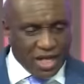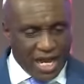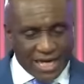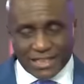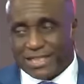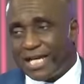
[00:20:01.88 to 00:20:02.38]

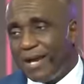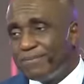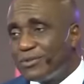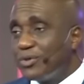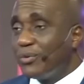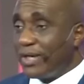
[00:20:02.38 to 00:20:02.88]
and
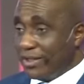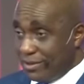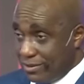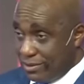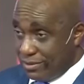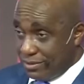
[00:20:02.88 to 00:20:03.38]
kept children.
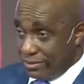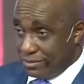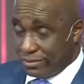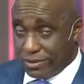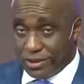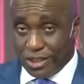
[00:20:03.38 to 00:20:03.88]

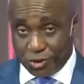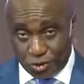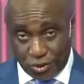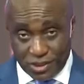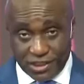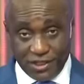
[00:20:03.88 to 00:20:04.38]
They
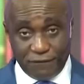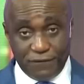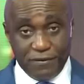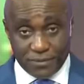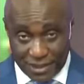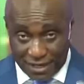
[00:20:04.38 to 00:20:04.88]
showed it in a
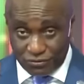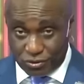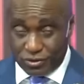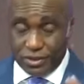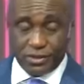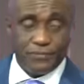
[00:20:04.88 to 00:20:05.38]
film, life
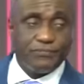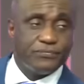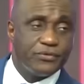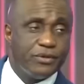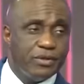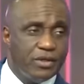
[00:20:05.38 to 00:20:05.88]
story.
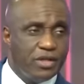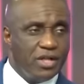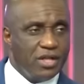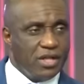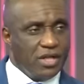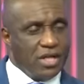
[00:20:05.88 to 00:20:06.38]

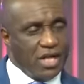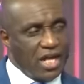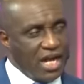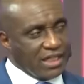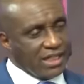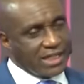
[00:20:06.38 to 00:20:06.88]

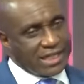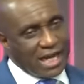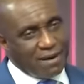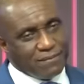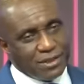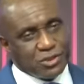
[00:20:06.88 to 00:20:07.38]
And they
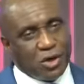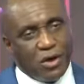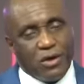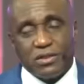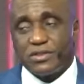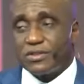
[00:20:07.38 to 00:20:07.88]
kept the
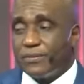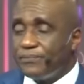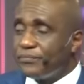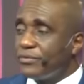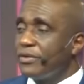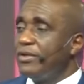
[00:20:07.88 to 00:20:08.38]
dolls
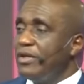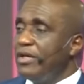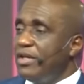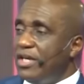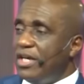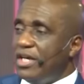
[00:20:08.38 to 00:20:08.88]

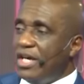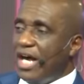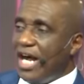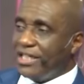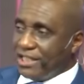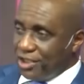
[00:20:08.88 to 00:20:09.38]

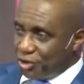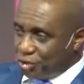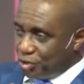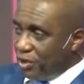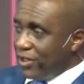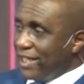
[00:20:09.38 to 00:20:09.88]
and then they
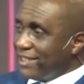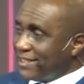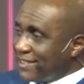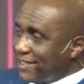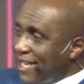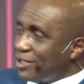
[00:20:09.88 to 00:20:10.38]
show a
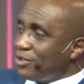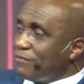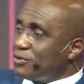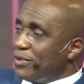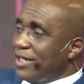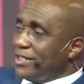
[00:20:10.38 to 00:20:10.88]
set
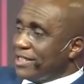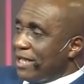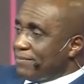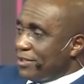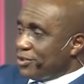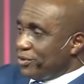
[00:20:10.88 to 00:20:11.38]
of children,
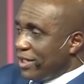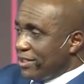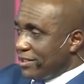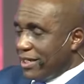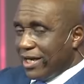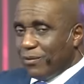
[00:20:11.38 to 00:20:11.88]
kept the
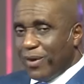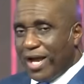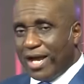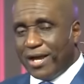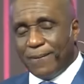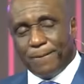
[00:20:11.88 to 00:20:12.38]
children there,
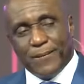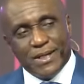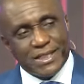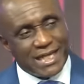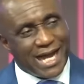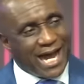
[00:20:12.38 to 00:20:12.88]
where
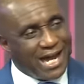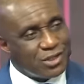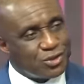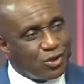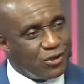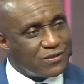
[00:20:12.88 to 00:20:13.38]
the
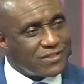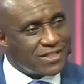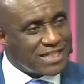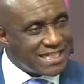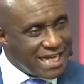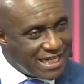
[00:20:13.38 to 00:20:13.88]
adults
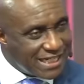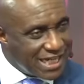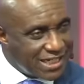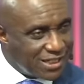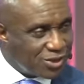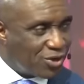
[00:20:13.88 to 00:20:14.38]

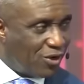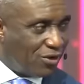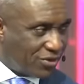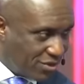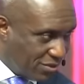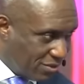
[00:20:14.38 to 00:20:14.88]
tender the
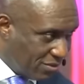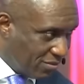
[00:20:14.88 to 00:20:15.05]
doors.